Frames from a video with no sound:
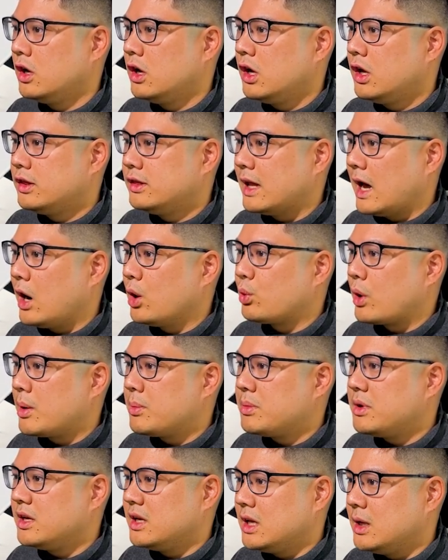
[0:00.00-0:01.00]
Now write me
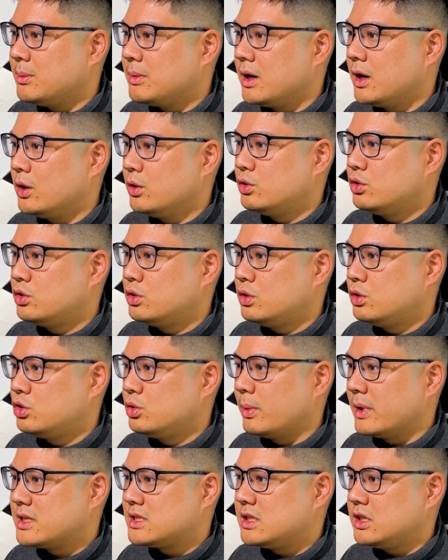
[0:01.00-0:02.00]
an email to my
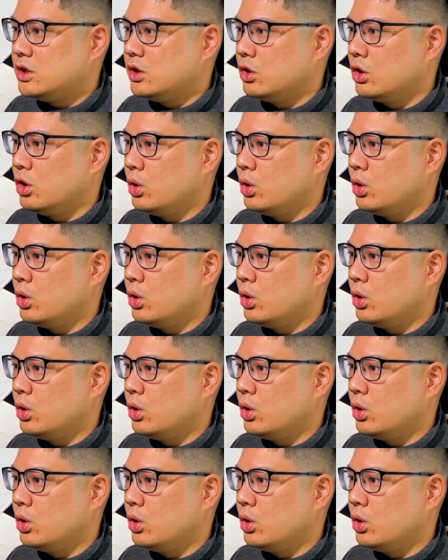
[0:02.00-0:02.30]
CEO